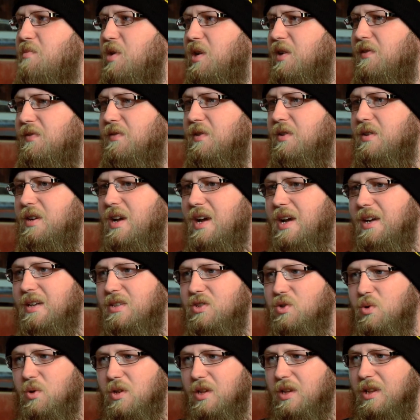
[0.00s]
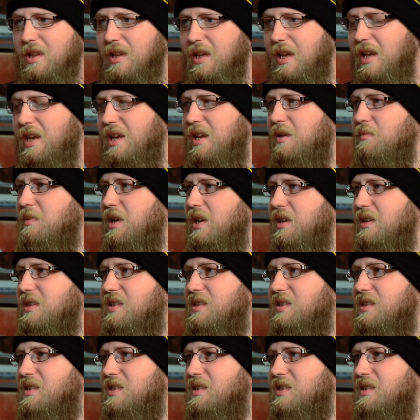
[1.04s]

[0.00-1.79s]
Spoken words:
but if they're not sort of leading me to